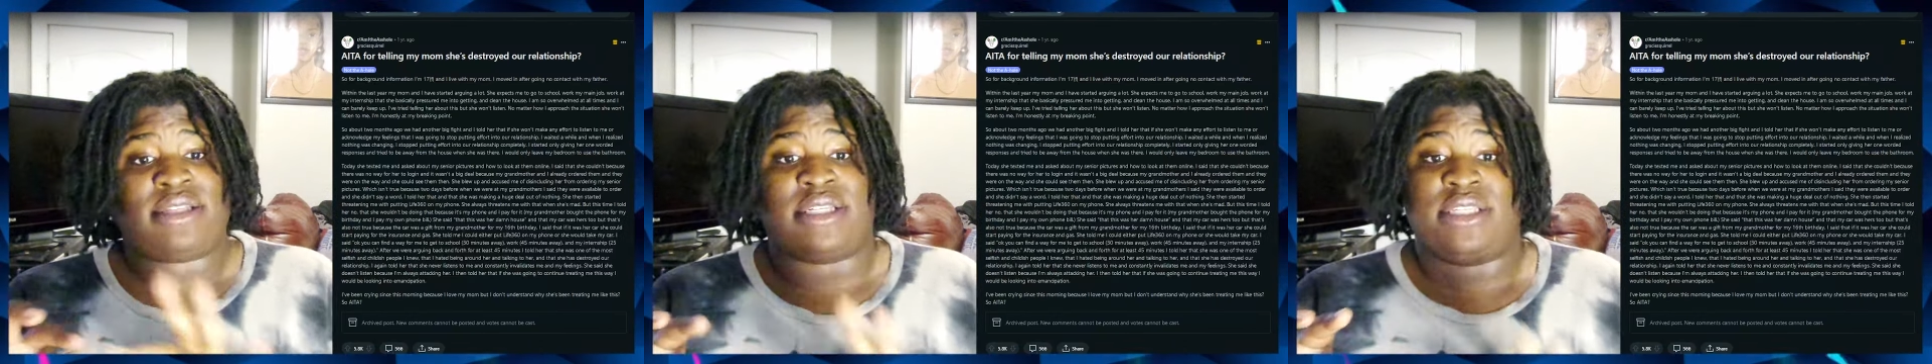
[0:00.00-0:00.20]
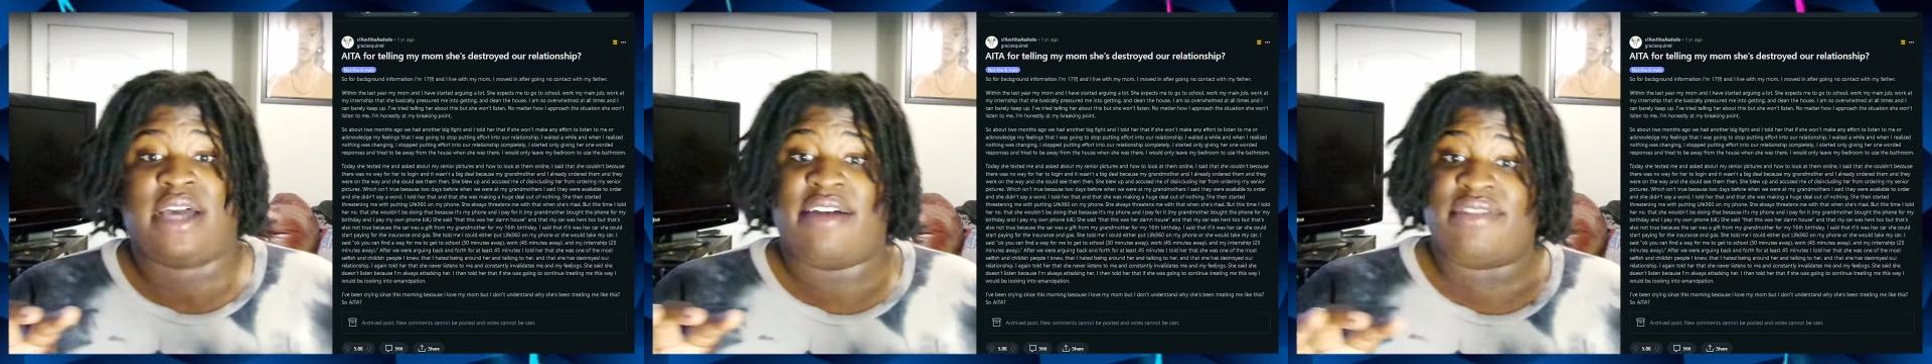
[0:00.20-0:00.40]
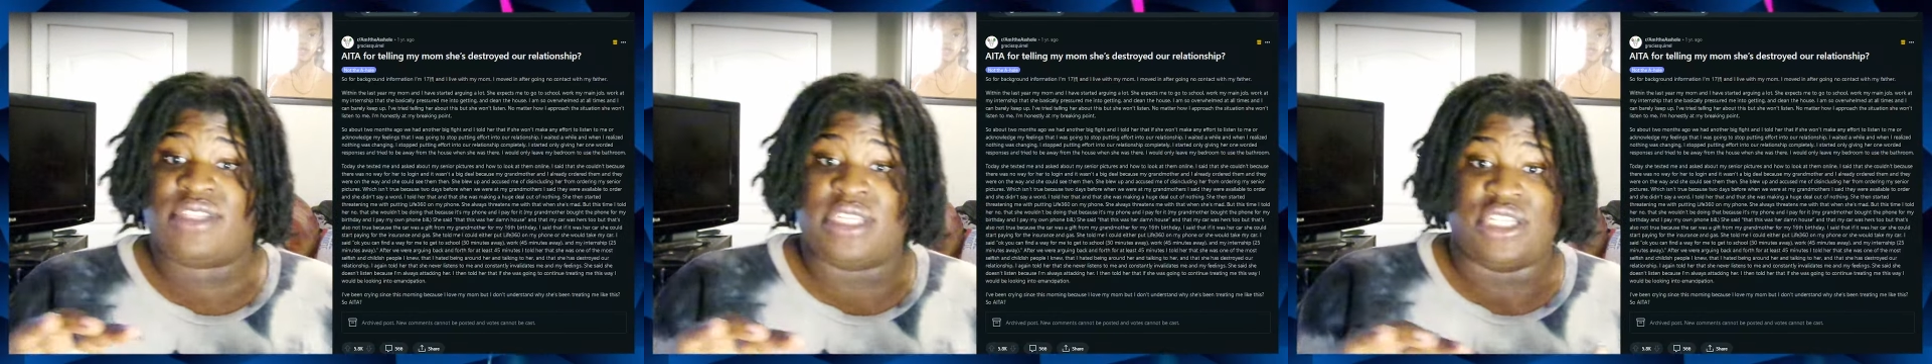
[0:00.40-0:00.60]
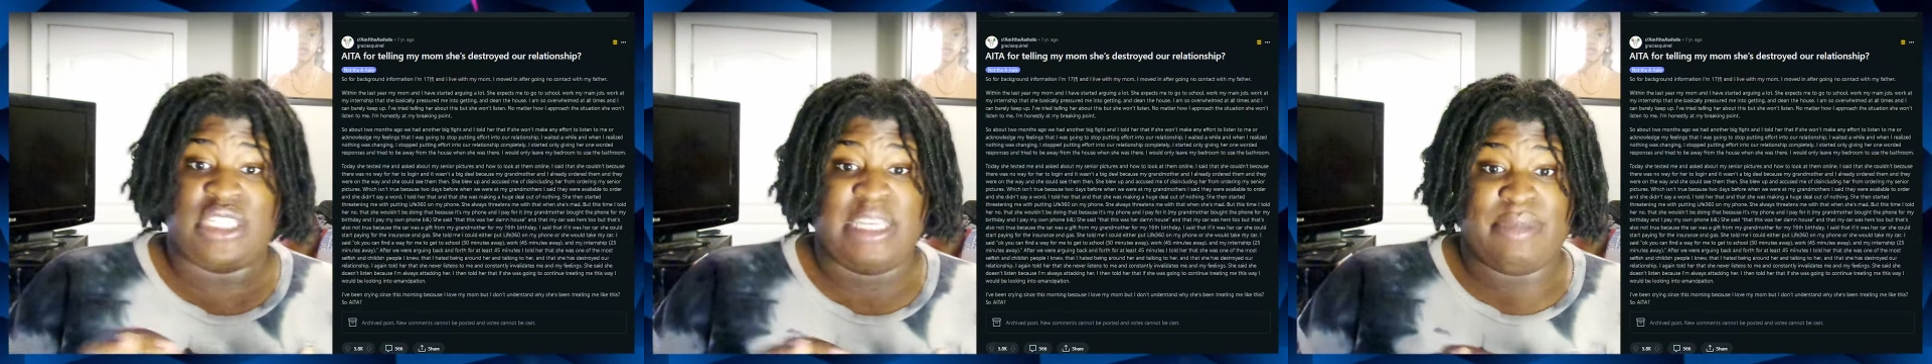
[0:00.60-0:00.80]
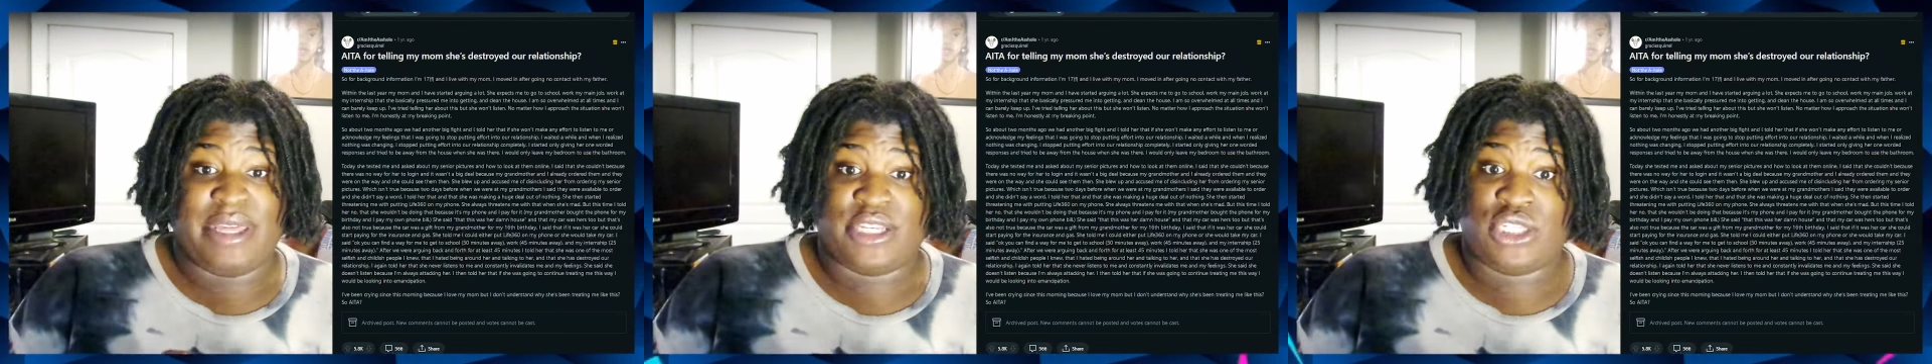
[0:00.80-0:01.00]
because obviously it
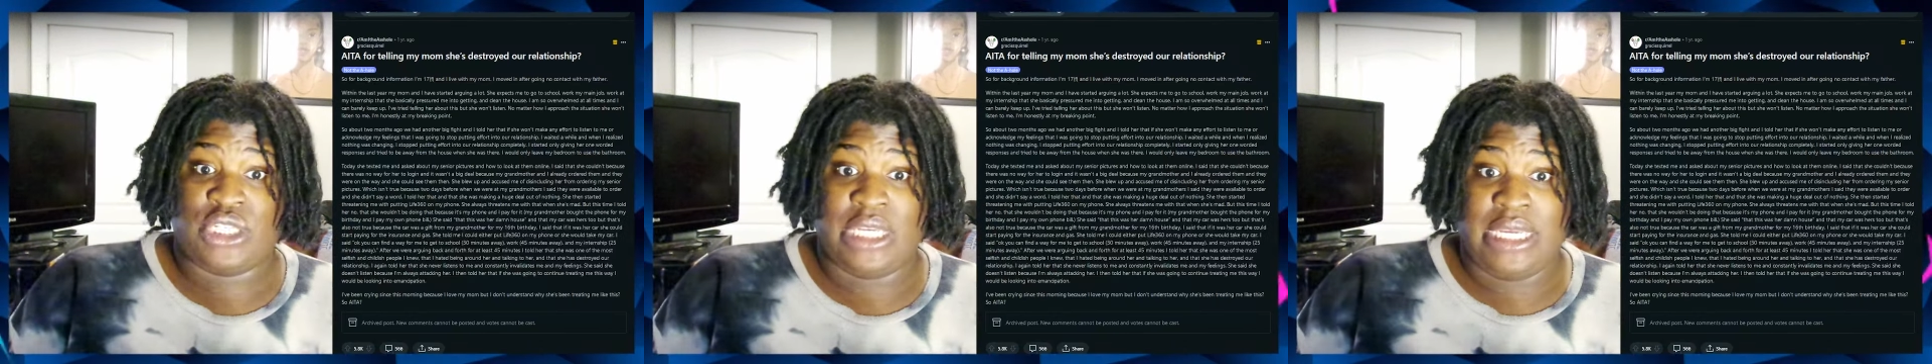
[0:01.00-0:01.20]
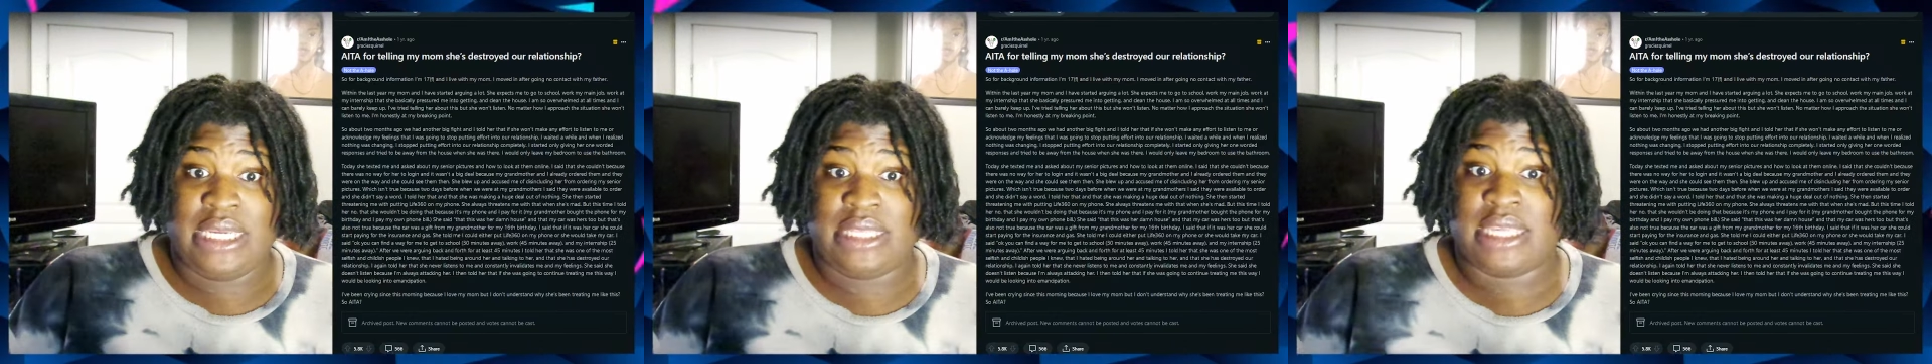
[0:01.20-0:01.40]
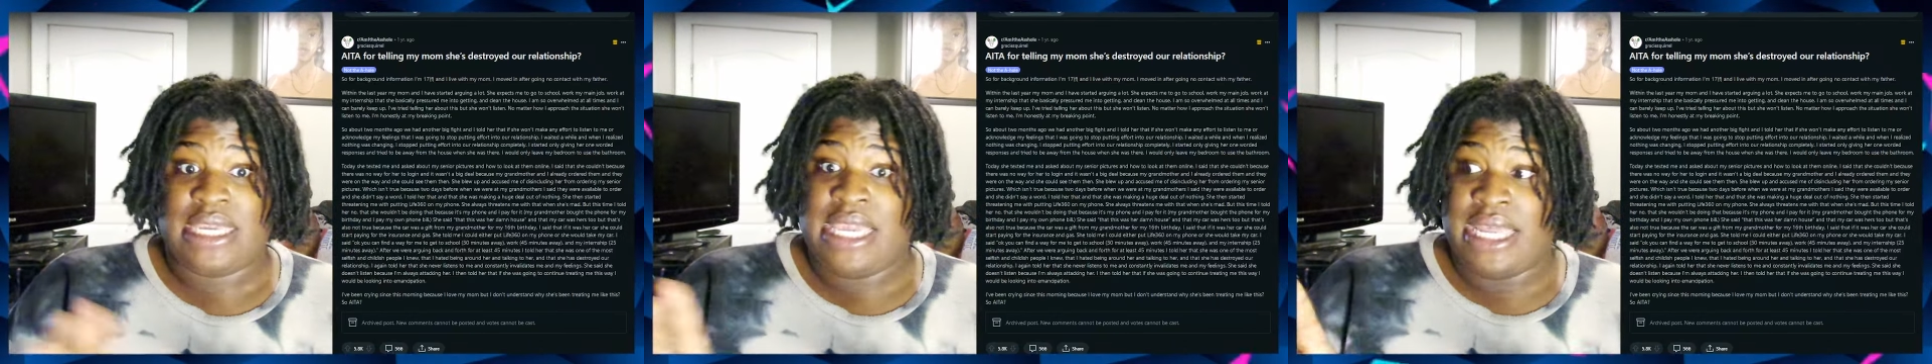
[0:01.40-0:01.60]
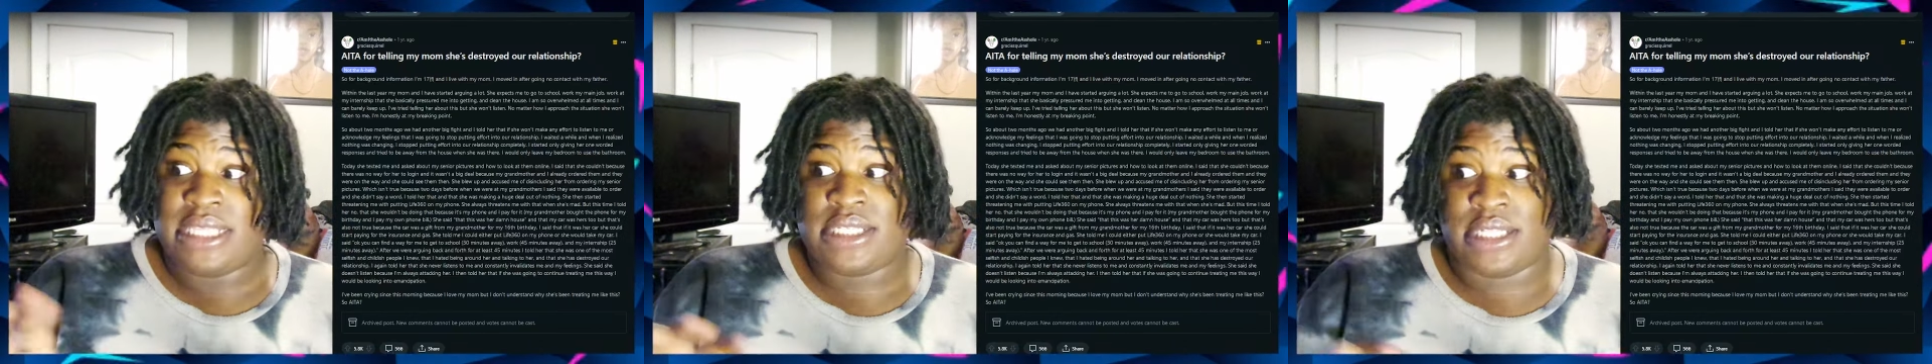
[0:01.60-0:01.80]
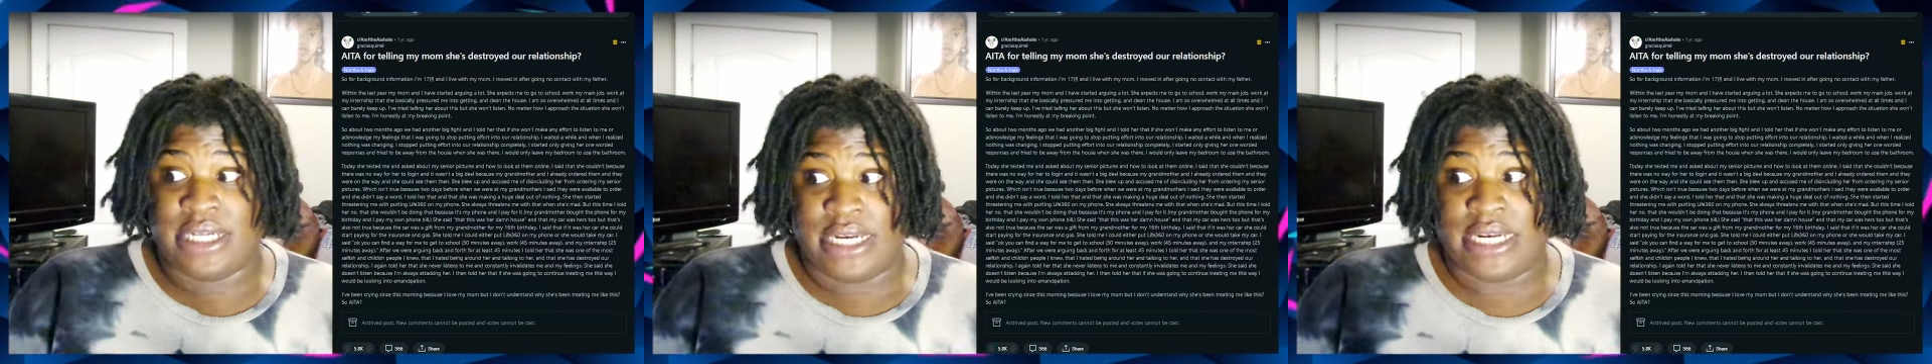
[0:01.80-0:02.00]
seems like the
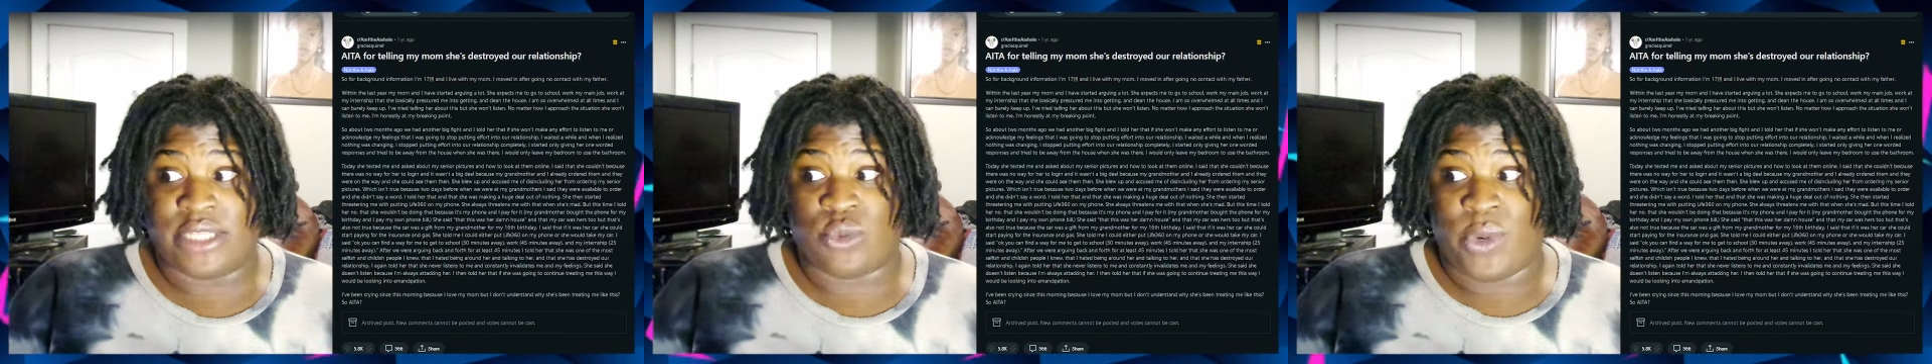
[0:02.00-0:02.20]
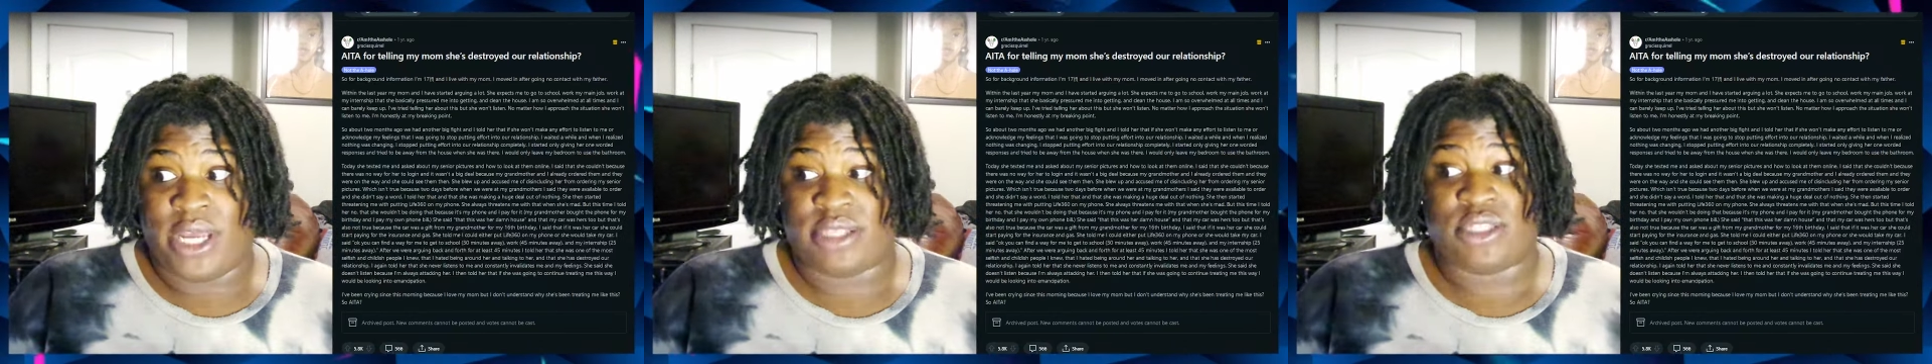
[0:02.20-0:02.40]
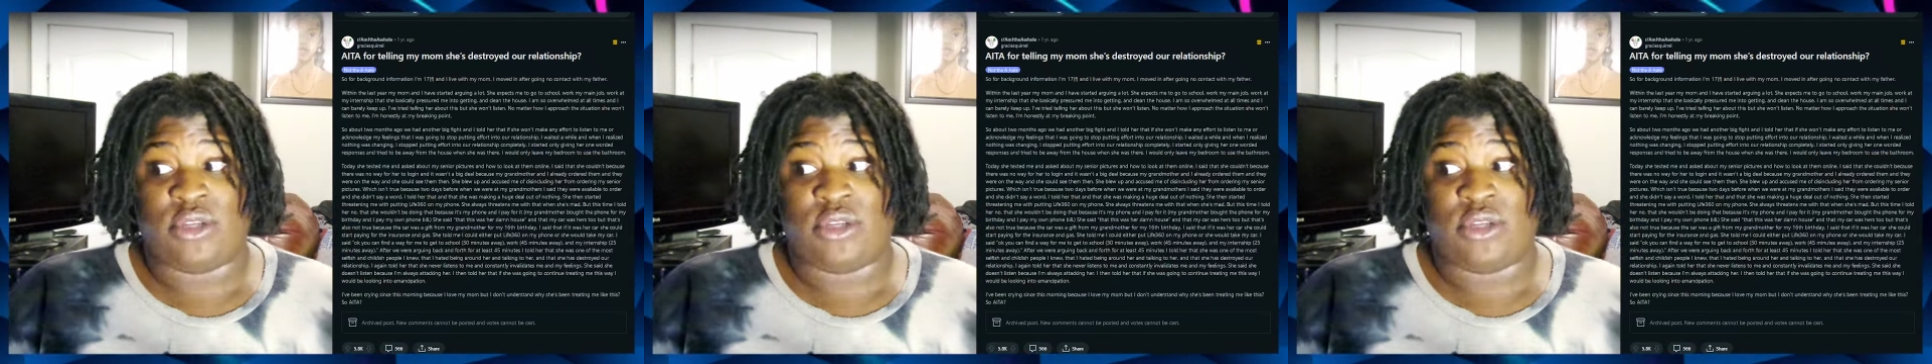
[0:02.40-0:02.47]
kid's cleaning as well,